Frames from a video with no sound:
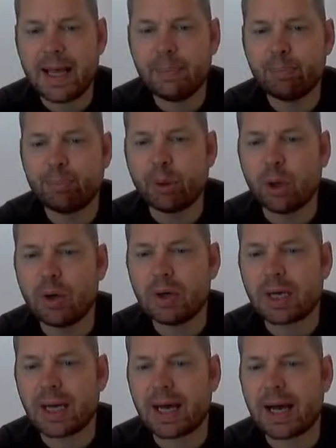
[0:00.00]
a
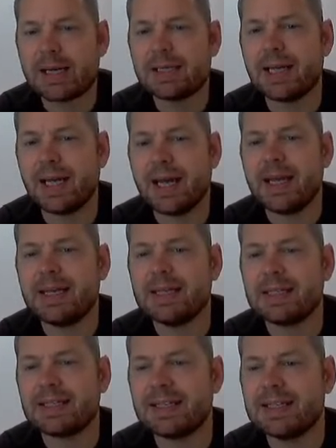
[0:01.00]
book and a
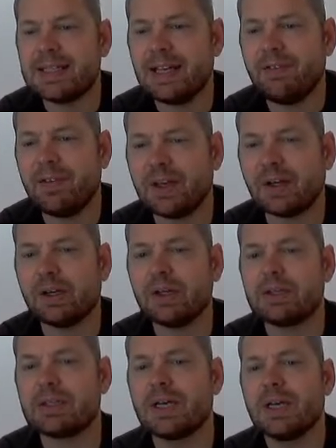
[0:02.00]

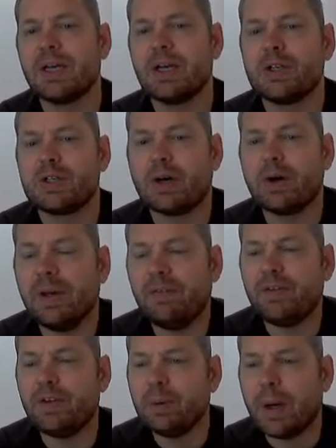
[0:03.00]
certificate. So
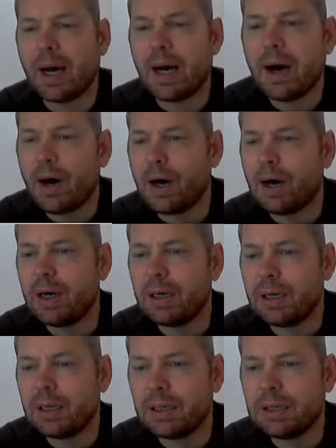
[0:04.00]
if you are
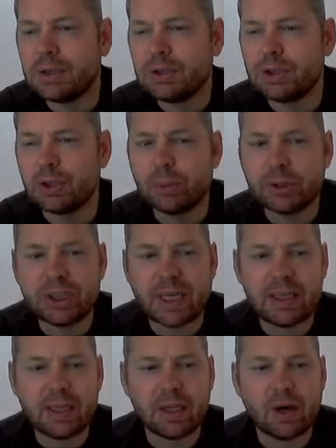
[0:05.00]
double
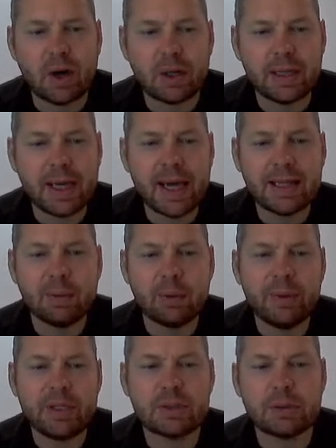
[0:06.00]
check that you're on there. There
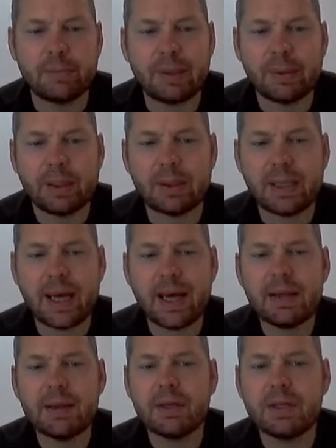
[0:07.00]
will be some people on
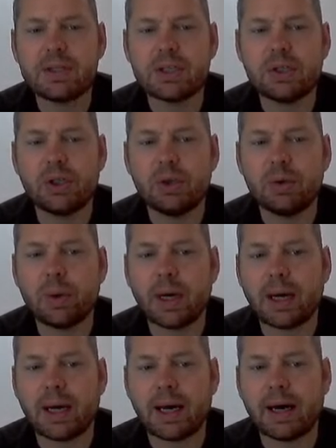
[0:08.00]
there that you
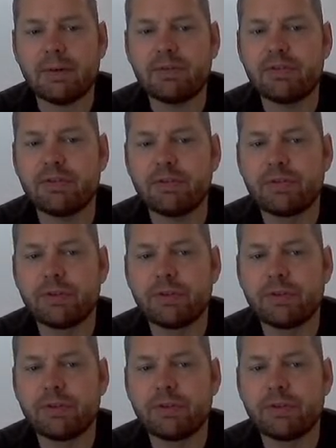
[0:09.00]
have